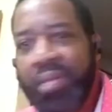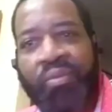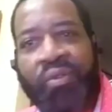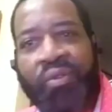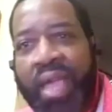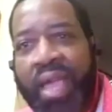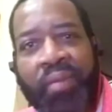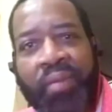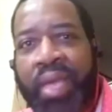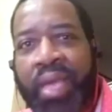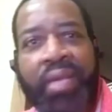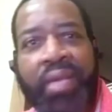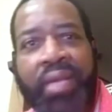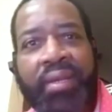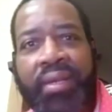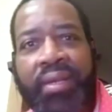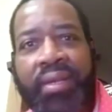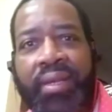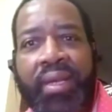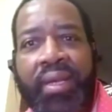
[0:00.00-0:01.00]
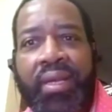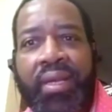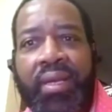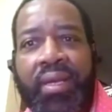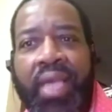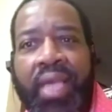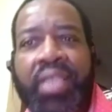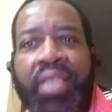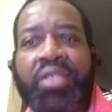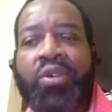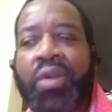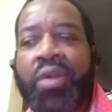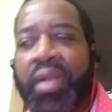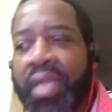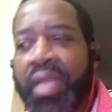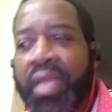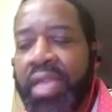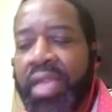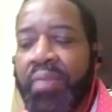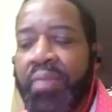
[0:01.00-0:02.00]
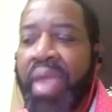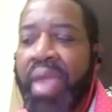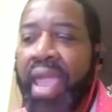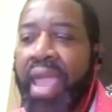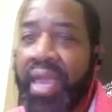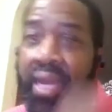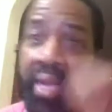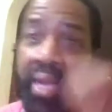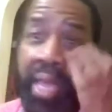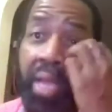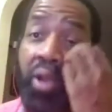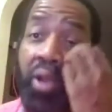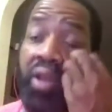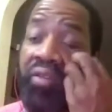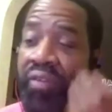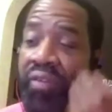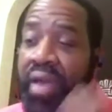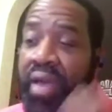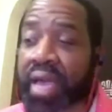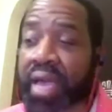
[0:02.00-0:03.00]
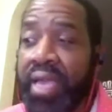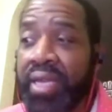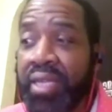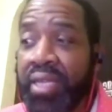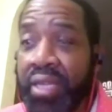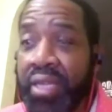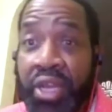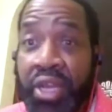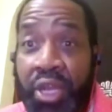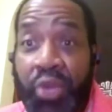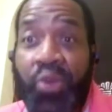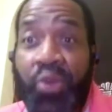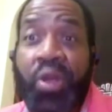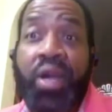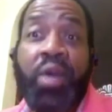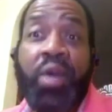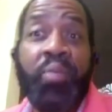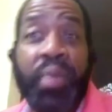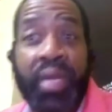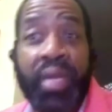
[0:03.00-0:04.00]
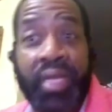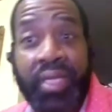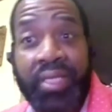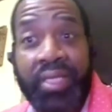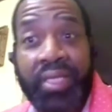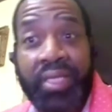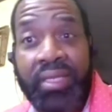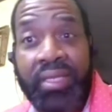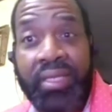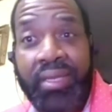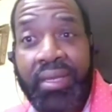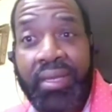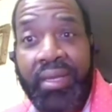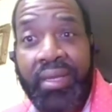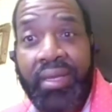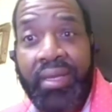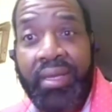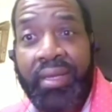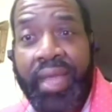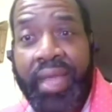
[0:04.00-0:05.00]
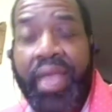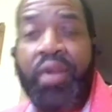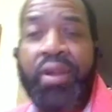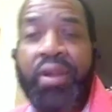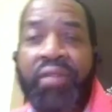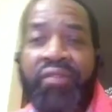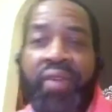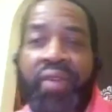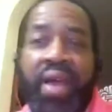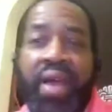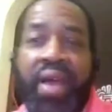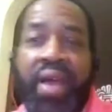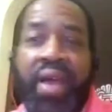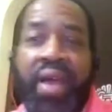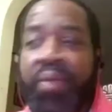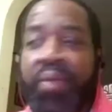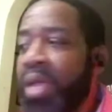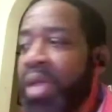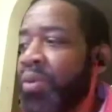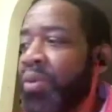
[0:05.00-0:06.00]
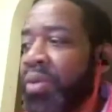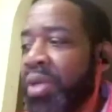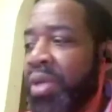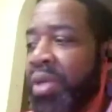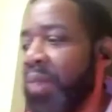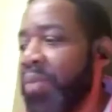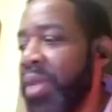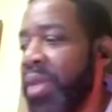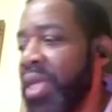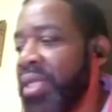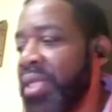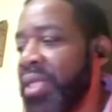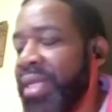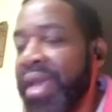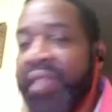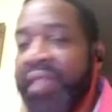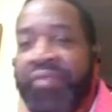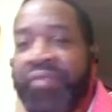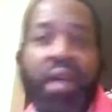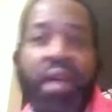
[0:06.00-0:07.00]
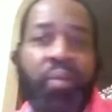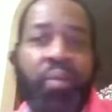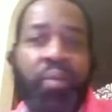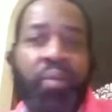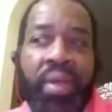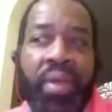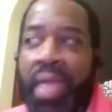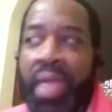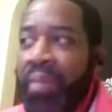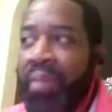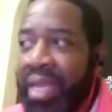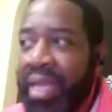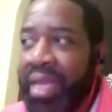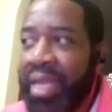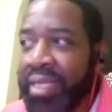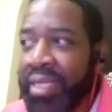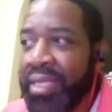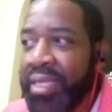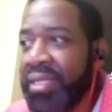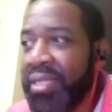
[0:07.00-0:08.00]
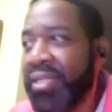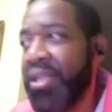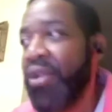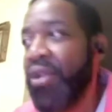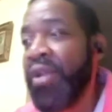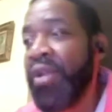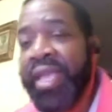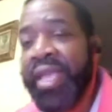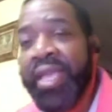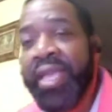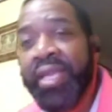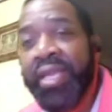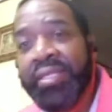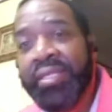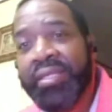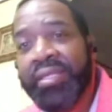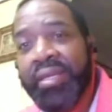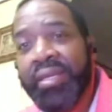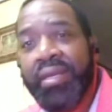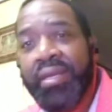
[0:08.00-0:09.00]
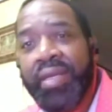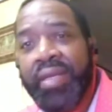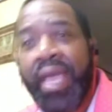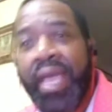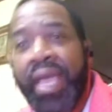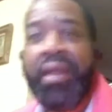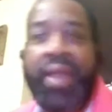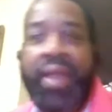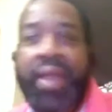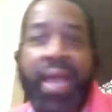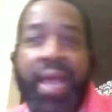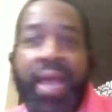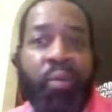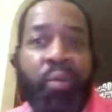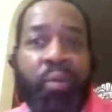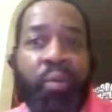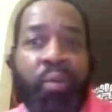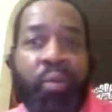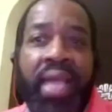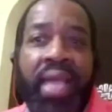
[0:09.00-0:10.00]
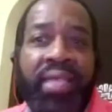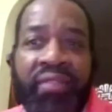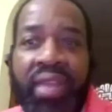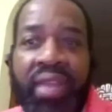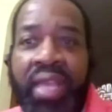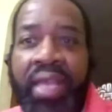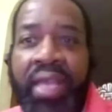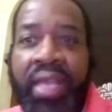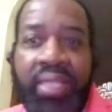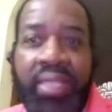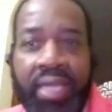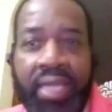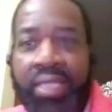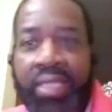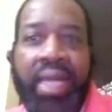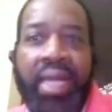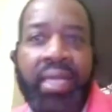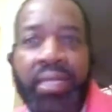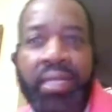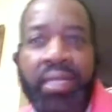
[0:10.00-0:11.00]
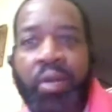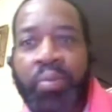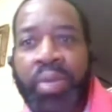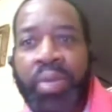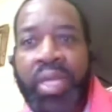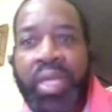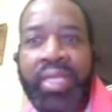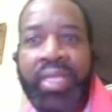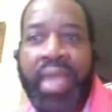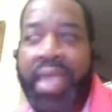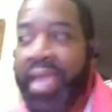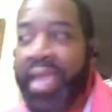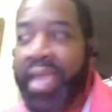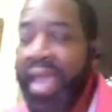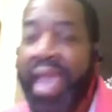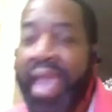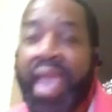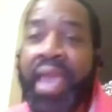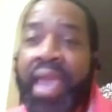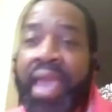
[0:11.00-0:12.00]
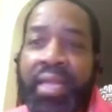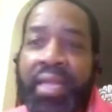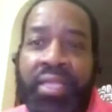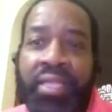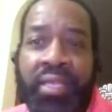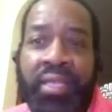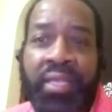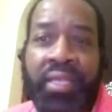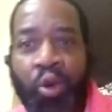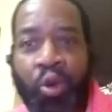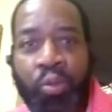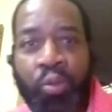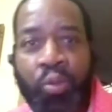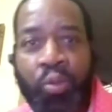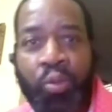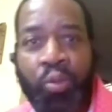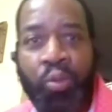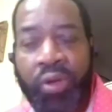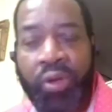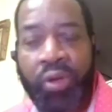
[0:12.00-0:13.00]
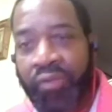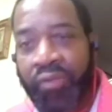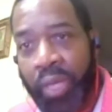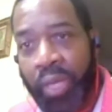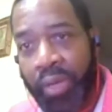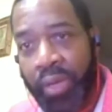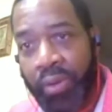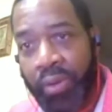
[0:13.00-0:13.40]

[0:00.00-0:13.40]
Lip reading: right, man, it's going to keep paying, and they're going to find new companies. They're going to find companies that have now been maybe in existence 30 years that are now paying dividends, and they're solid companies, and they can add it to their own portfolio.